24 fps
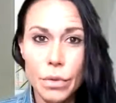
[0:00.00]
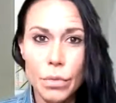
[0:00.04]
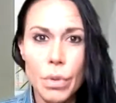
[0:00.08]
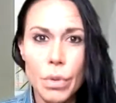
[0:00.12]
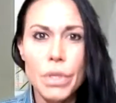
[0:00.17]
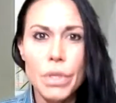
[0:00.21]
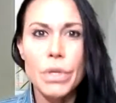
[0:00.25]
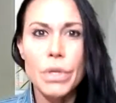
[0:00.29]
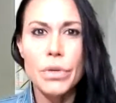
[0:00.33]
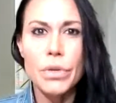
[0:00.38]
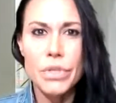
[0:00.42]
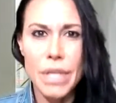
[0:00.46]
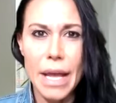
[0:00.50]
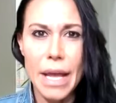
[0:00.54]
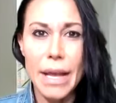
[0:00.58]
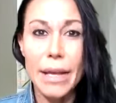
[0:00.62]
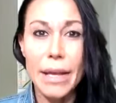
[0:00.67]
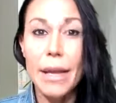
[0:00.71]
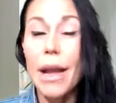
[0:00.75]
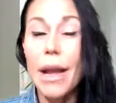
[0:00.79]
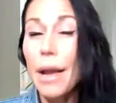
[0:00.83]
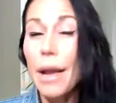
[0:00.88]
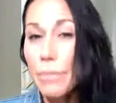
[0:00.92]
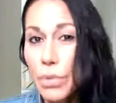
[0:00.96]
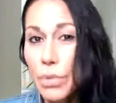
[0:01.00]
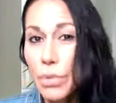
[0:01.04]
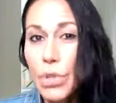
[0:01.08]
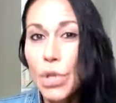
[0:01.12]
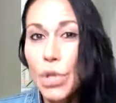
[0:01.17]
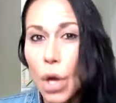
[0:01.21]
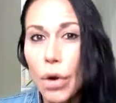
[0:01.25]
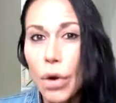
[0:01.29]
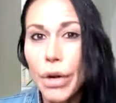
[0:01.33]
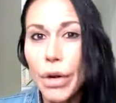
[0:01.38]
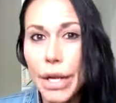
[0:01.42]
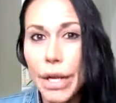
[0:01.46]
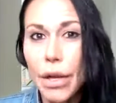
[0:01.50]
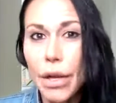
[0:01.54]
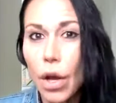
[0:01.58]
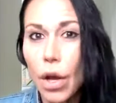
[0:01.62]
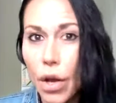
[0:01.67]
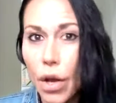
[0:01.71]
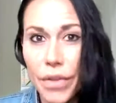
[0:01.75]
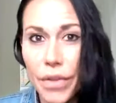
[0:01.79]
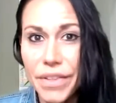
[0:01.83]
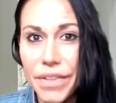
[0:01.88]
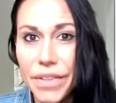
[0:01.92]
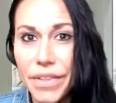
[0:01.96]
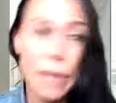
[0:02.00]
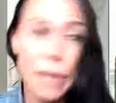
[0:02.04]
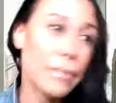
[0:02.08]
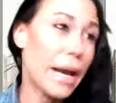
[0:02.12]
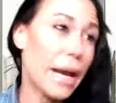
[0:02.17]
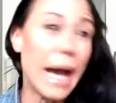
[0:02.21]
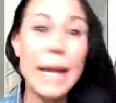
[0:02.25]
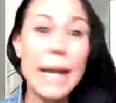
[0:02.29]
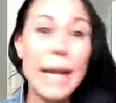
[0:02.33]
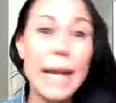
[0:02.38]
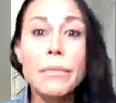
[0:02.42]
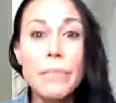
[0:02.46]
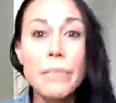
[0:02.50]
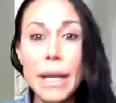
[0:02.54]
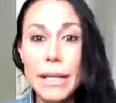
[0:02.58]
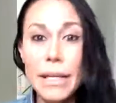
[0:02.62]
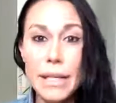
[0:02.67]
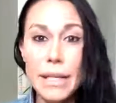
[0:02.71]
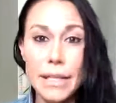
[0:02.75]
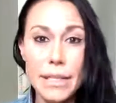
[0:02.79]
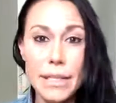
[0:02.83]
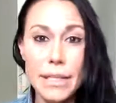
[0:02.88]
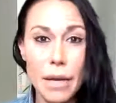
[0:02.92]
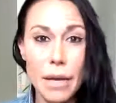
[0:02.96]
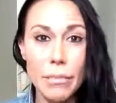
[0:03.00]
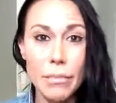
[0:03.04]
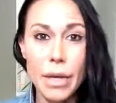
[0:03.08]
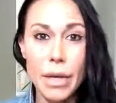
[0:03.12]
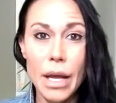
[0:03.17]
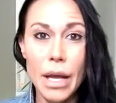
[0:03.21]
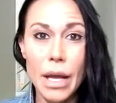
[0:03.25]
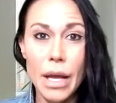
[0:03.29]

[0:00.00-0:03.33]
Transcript: when you're saying, I'm sorry all the time. I didn't make this up.